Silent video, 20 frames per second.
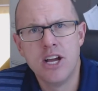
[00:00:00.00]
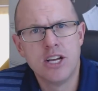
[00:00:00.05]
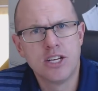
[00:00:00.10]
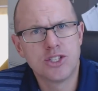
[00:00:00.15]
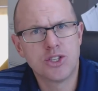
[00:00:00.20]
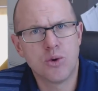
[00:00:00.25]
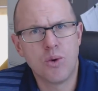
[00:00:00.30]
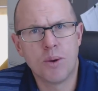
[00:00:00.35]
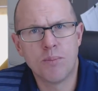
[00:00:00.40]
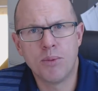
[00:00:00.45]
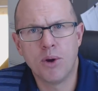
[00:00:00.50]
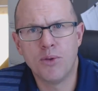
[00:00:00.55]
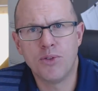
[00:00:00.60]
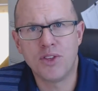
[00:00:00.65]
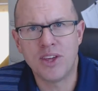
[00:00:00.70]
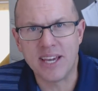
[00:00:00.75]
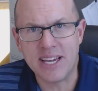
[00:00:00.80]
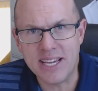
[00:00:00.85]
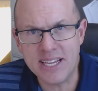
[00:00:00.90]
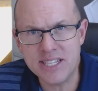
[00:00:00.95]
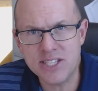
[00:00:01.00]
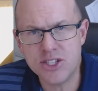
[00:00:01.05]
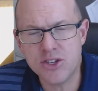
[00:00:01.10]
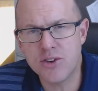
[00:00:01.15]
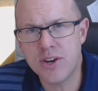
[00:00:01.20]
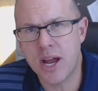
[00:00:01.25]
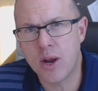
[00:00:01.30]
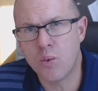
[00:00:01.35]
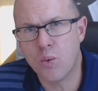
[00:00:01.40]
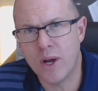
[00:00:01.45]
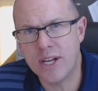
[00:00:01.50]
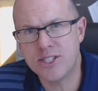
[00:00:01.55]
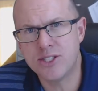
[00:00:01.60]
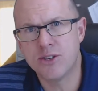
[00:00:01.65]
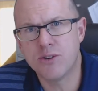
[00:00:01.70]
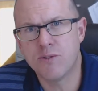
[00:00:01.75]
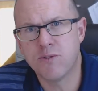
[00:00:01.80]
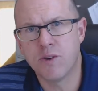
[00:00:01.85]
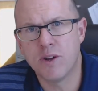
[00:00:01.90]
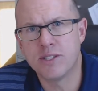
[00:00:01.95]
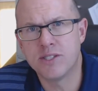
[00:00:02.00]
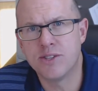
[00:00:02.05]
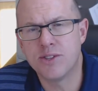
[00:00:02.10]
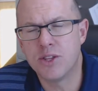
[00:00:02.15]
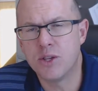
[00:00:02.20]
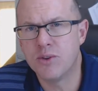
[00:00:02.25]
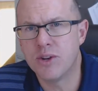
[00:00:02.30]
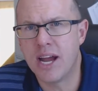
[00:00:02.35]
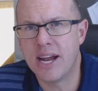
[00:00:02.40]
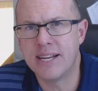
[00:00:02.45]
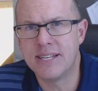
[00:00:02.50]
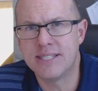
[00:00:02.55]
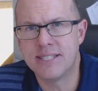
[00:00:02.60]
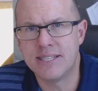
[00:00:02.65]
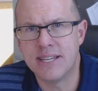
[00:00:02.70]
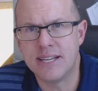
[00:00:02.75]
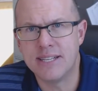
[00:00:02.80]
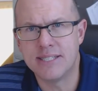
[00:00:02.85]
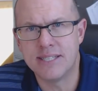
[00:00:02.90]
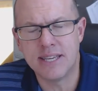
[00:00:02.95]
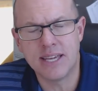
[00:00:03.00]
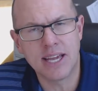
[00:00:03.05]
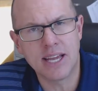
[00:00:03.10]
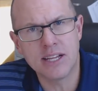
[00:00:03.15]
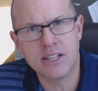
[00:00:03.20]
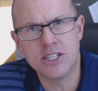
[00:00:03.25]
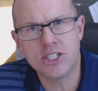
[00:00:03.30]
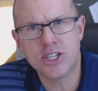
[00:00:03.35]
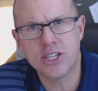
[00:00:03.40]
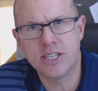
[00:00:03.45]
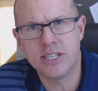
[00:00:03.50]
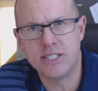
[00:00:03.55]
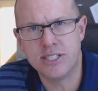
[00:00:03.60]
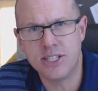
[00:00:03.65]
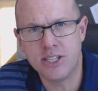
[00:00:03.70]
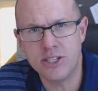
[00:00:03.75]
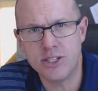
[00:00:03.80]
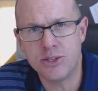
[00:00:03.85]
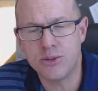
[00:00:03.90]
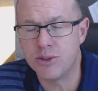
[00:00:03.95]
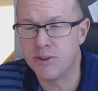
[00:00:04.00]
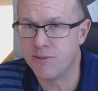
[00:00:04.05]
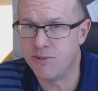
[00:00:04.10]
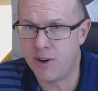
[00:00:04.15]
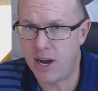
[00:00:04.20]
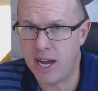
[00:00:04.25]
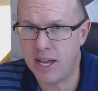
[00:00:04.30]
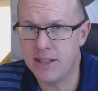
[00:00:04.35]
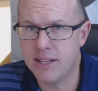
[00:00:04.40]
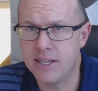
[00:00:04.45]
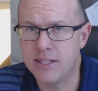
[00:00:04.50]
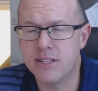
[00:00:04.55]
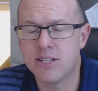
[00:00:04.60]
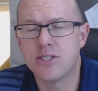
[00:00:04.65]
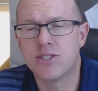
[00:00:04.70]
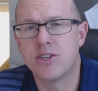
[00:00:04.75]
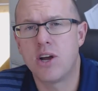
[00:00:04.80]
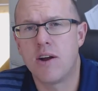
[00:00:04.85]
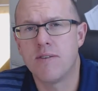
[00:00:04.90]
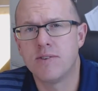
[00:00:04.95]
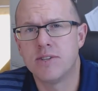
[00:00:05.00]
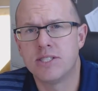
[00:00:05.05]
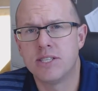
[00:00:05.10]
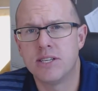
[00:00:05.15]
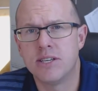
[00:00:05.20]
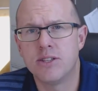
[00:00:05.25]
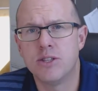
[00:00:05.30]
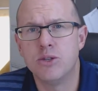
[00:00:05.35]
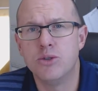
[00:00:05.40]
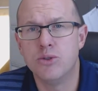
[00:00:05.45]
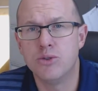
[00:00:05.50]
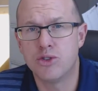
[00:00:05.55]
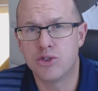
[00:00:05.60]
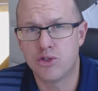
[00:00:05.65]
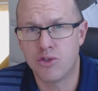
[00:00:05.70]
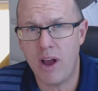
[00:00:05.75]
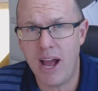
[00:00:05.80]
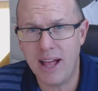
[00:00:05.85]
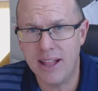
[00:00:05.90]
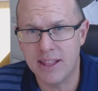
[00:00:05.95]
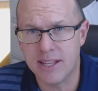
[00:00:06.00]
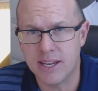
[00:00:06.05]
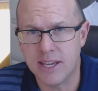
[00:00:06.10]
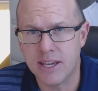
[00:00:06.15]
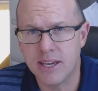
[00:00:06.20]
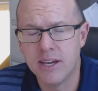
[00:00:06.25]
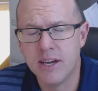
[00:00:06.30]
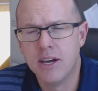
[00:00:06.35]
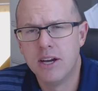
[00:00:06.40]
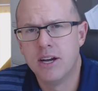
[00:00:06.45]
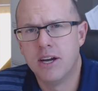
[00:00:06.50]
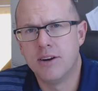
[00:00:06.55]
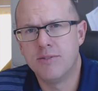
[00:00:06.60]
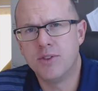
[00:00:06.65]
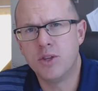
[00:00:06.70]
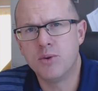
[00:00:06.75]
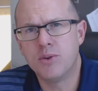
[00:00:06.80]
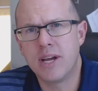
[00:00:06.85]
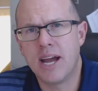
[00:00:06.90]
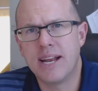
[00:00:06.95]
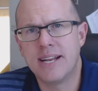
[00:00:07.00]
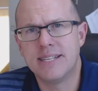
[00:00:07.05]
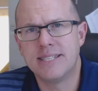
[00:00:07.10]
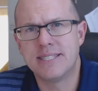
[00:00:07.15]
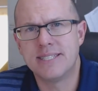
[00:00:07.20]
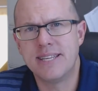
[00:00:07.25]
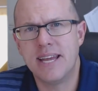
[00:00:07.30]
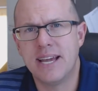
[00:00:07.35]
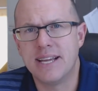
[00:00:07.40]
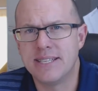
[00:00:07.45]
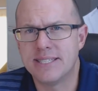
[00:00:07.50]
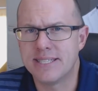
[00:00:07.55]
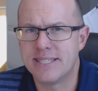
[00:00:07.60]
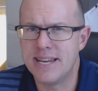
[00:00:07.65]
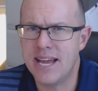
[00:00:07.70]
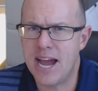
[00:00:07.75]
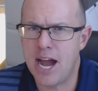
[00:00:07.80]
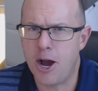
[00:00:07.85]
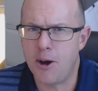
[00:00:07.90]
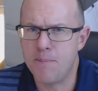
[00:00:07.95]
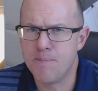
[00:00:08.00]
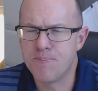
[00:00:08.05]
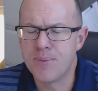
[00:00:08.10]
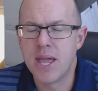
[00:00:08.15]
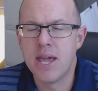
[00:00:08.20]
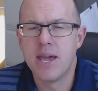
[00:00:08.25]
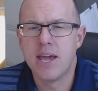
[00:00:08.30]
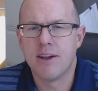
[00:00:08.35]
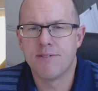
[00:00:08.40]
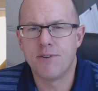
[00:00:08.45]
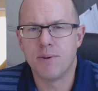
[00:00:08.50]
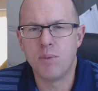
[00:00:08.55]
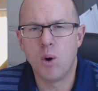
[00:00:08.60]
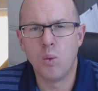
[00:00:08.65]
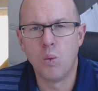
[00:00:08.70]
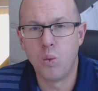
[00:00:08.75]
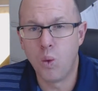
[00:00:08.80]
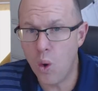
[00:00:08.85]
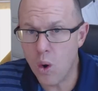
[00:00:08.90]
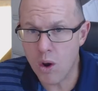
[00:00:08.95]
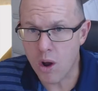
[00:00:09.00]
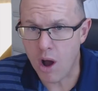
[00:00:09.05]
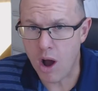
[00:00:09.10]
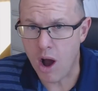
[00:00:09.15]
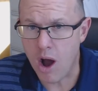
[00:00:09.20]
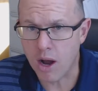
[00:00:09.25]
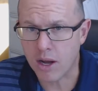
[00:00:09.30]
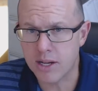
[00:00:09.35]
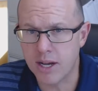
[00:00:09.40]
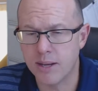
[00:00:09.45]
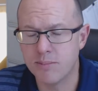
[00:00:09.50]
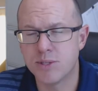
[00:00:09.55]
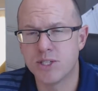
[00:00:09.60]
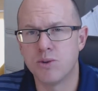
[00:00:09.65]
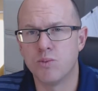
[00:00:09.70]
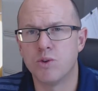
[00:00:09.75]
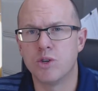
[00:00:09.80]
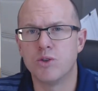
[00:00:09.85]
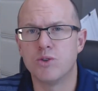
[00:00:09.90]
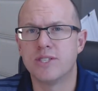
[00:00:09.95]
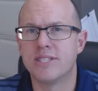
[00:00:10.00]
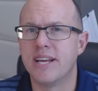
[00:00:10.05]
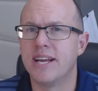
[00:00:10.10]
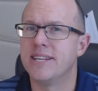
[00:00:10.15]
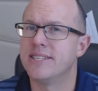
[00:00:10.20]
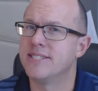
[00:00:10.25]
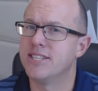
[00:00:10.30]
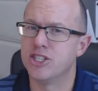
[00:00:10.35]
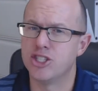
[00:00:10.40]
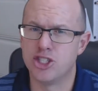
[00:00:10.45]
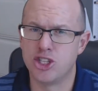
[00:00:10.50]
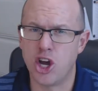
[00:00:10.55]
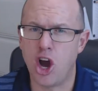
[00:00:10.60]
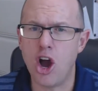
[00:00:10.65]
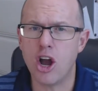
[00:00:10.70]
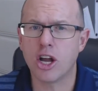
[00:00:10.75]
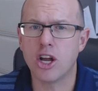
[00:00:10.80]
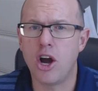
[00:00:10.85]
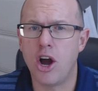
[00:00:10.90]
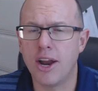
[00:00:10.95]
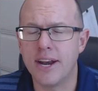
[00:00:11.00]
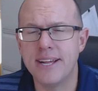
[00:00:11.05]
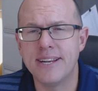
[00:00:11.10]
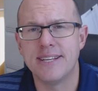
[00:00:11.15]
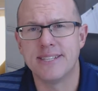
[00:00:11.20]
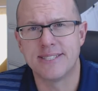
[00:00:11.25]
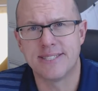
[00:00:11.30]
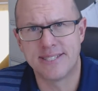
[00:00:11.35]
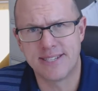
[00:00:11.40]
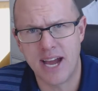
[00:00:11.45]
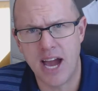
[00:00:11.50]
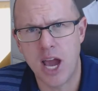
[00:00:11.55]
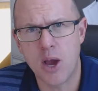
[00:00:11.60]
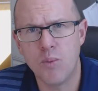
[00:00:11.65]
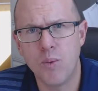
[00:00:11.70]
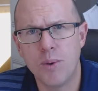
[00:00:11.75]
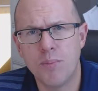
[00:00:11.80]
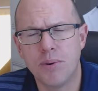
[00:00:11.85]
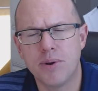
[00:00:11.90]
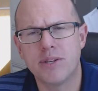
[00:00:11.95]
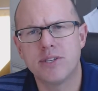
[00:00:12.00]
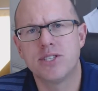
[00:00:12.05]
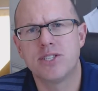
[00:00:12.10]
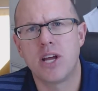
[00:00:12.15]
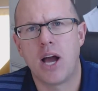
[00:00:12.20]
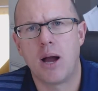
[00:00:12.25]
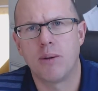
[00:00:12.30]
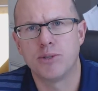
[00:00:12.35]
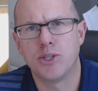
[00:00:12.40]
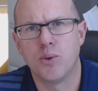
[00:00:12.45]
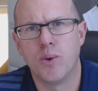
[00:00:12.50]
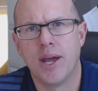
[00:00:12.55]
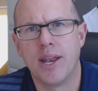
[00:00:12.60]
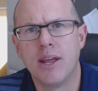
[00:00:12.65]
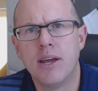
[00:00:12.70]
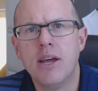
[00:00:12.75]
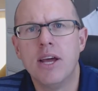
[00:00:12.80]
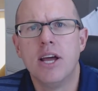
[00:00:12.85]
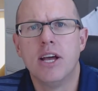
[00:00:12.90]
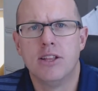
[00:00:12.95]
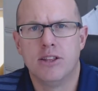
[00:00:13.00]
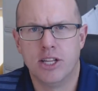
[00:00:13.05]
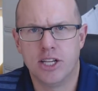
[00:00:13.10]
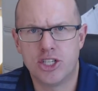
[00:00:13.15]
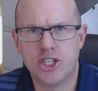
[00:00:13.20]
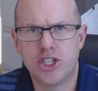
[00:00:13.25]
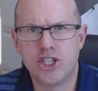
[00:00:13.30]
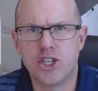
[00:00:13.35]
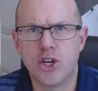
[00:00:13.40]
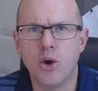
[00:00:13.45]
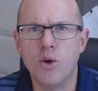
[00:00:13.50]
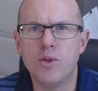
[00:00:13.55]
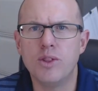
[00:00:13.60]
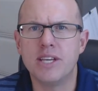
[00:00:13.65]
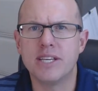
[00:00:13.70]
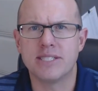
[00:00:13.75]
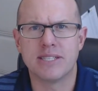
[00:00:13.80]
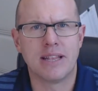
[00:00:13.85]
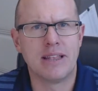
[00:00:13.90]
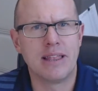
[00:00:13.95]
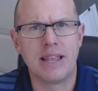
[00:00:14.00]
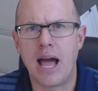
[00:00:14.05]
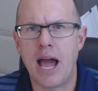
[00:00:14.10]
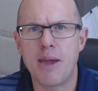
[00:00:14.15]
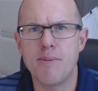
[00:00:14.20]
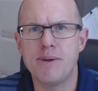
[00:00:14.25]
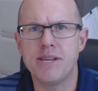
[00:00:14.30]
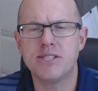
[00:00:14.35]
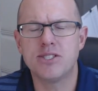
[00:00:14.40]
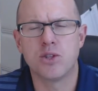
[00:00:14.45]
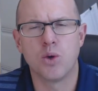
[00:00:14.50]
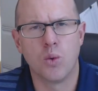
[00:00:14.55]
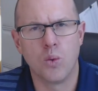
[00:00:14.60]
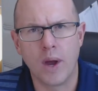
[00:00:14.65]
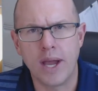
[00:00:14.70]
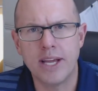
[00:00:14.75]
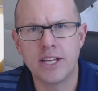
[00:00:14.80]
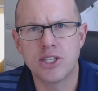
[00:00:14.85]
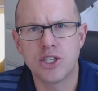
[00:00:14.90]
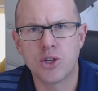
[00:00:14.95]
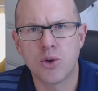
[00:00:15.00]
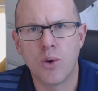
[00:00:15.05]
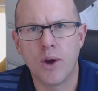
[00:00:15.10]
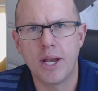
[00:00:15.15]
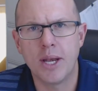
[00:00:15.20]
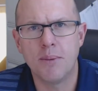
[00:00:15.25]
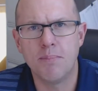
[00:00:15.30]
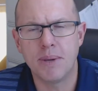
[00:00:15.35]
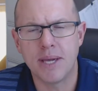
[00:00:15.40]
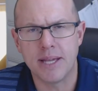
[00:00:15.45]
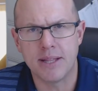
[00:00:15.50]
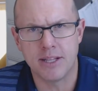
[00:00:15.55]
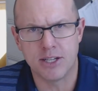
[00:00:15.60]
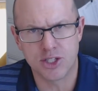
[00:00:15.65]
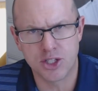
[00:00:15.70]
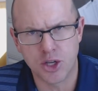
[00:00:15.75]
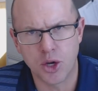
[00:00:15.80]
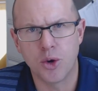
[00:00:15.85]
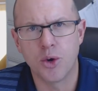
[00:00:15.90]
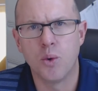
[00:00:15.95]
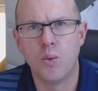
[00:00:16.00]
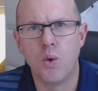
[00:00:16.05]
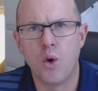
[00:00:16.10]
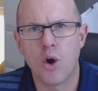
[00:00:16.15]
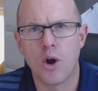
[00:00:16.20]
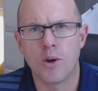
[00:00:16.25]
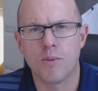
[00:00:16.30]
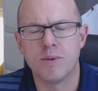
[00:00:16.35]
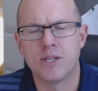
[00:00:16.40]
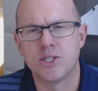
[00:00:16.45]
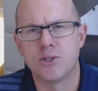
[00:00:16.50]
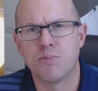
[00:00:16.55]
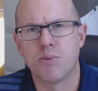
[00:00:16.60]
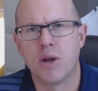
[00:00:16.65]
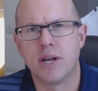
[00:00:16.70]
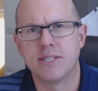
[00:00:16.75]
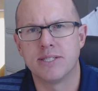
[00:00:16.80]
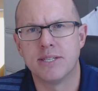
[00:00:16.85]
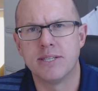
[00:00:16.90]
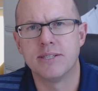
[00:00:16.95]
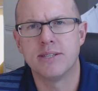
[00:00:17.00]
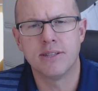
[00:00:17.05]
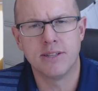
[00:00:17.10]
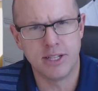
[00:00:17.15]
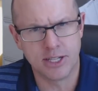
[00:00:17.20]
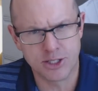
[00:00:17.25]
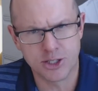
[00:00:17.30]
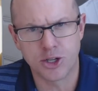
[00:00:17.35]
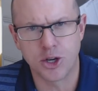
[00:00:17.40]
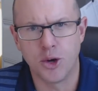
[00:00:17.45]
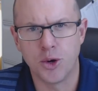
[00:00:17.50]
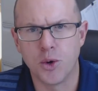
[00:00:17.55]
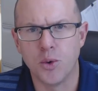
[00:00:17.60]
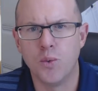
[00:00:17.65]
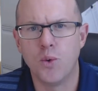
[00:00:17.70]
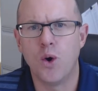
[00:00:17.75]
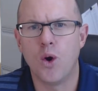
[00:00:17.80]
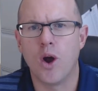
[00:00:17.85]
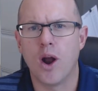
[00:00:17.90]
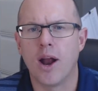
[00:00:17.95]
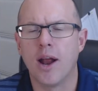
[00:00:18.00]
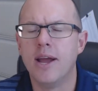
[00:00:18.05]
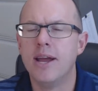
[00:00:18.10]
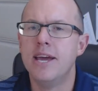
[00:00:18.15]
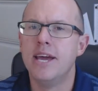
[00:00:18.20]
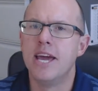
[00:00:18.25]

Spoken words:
So on both the eastern and western fronts of the United States, the English continue to violate the sovereignty and the neutrality of the United States. Now, if I'm a war hawk, I'm someone who says, doggone it, it's time we put a stop to it. Let's show these limeys the way it's going to be. Let's go to war, Mr. President. Let's go to war.